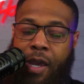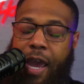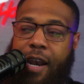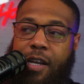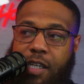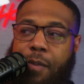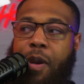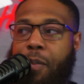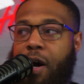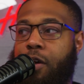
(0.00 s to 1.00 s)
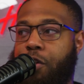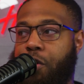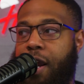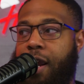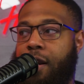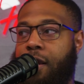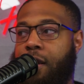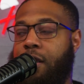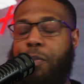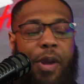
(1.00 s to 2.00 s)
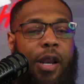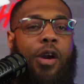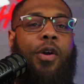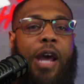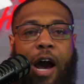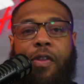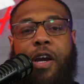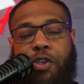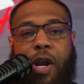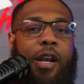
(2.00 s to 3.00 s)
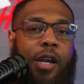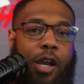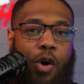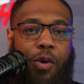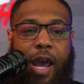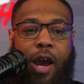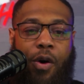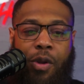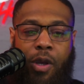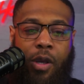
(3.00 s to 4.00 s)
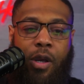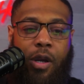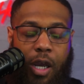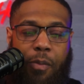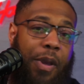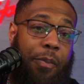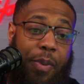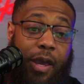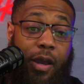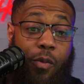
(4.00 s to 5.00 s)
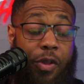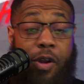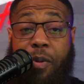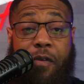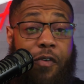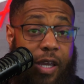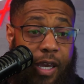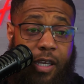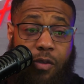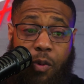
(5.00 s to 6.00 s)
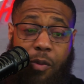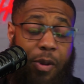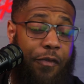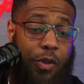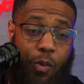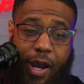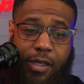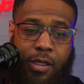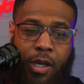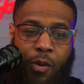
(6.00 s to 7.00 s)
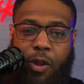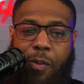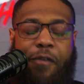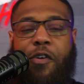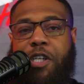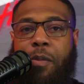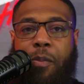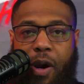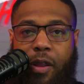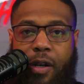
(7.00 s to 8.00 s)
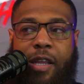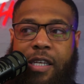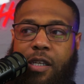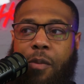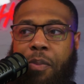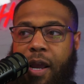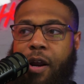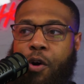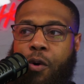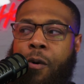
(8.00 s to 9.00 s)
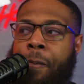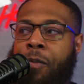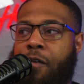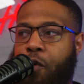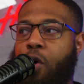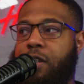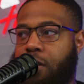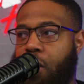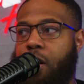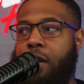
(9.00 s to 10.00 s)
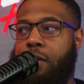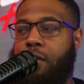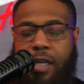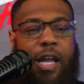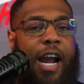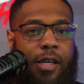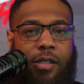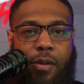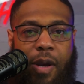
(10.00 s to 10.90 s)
And a Jimmy Butler trade, depending on how that trade could go down, could be big, whether it be for the East, whether it be for the West, whether it be for Jimmy Butler. Now, this is a player who, of course, has started declining some.